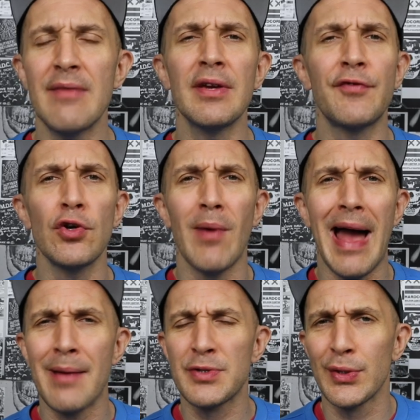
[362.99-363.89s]
Even if you
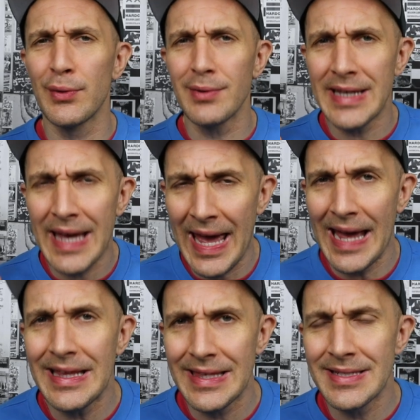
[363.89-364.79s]
absolutely
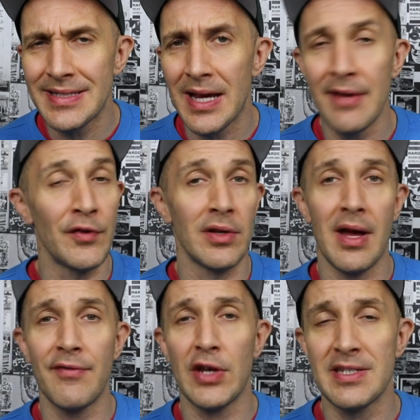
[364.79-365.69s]
hate this stuff, and a
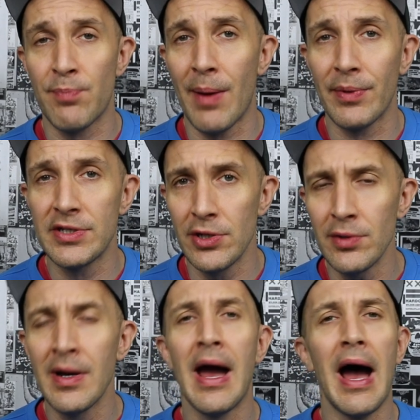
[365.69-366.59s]
lot of you guys probably
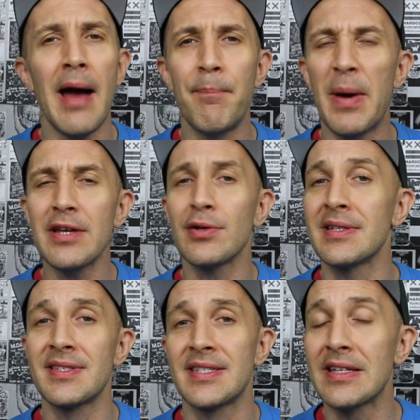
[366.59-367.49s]
do, I bet you
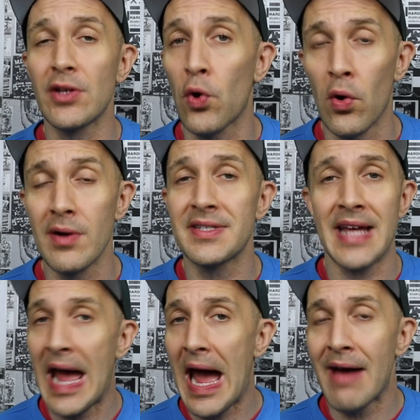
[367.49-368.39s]
can sing the chorus to
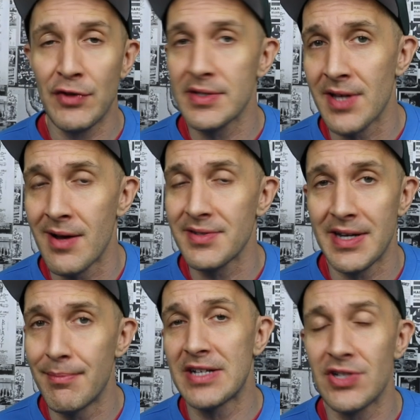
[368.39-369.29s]
half of the songs
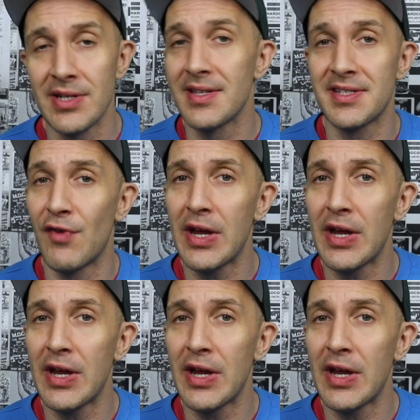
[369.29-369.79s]
that I mentioned in this